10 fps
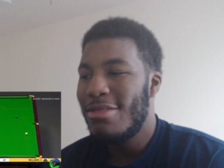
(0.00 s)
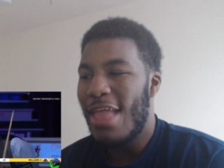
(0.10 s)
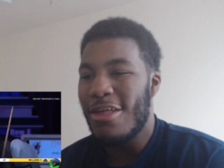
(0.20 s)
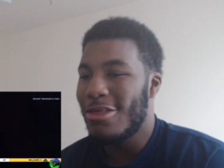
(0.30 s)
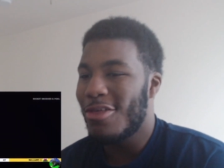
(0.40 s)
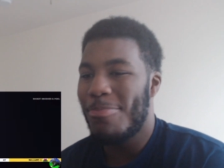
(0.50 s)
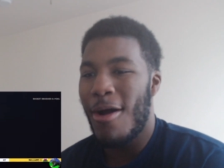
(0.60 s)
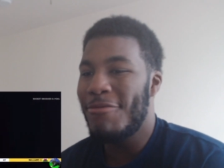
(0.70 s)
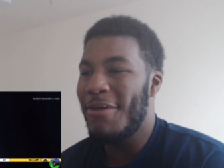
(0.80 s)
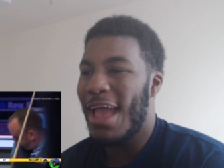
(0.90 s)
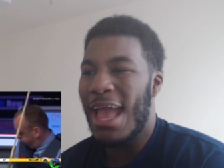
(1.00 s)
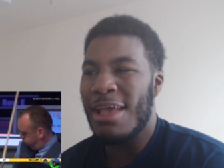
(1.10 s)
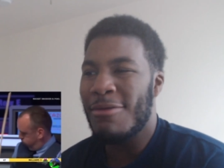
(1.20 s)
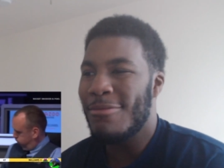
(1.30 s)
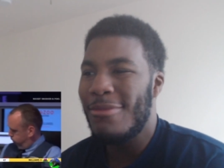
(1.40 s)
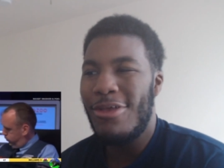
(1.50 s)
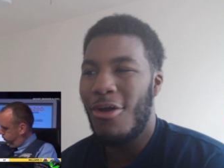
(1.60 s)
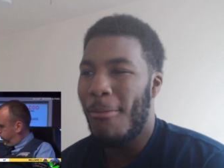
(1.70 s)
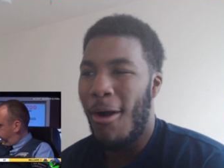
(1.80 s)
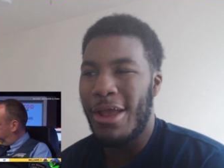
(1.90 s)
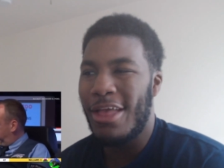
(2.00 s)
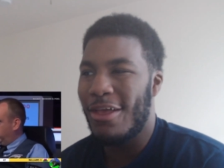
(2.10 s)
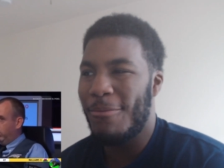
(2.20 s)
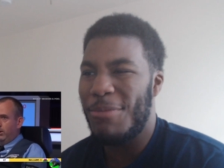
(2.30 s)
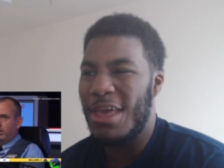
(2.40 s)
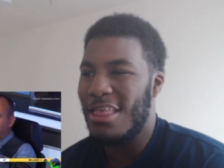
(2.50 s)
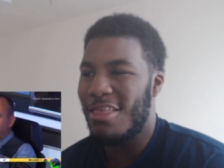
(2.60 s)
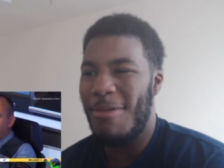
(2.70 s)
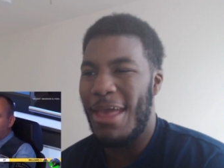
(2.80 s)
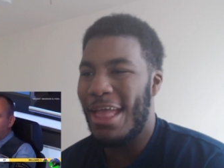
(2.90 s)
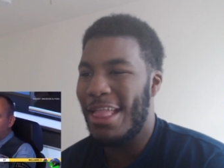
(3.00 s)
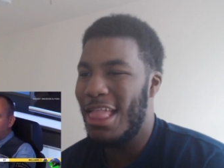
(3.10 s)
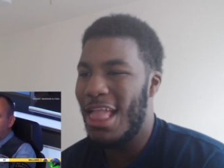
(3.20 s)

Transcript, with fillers: That's just perfect aim. Yeah, Mark is a beast, man.